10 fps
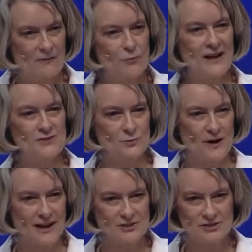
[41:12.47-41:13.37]
of
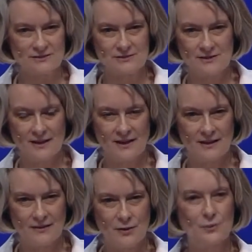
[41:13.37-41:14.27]
resurrection,
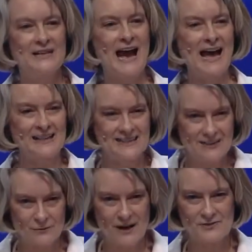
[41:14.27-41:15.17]
the
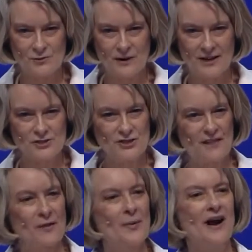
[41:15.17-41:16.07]
reality of
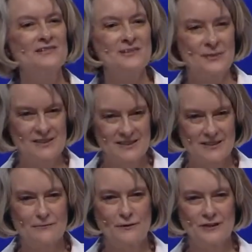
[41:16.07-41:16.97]
resurrection, and the
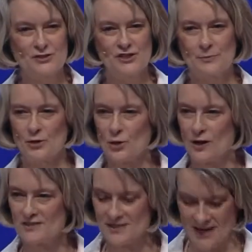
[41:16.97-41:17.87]
possibility of friendship
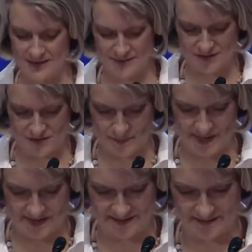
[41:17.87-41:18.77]
across time and
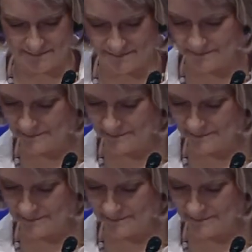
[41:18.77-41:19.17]
space.